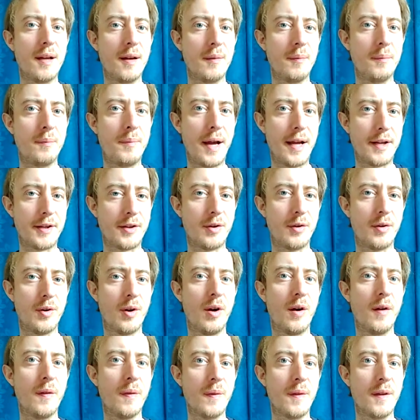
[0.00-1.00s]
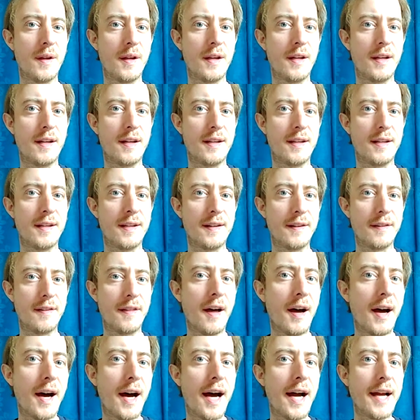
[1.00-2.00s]
better on the
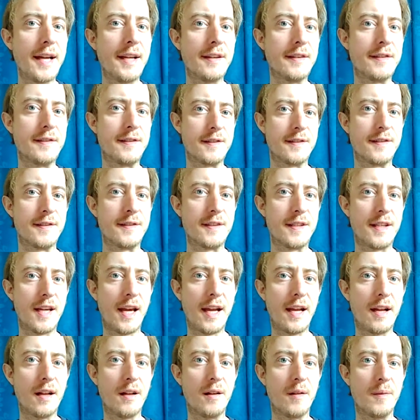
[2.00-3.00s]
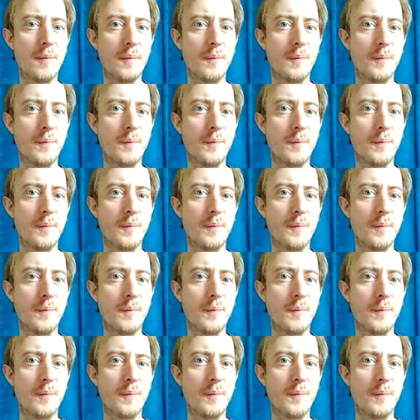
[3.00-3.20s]
highest scale